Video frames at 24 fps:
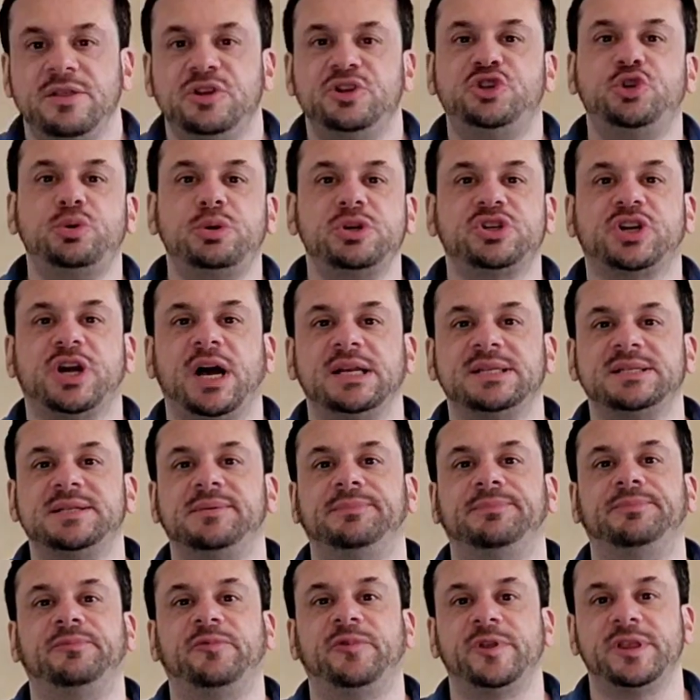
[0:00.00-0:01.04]
The Jewish
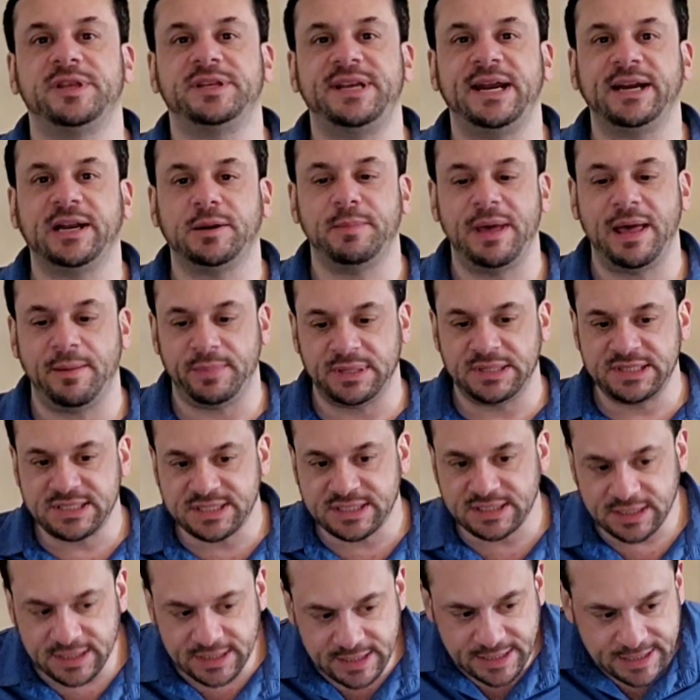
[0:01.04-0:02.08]
custom for the Ten
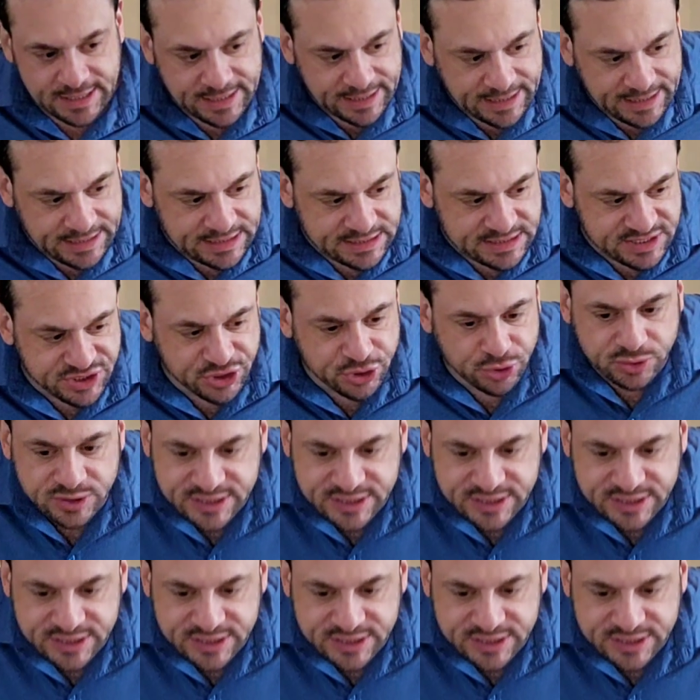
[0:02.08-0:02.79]
Commandments is to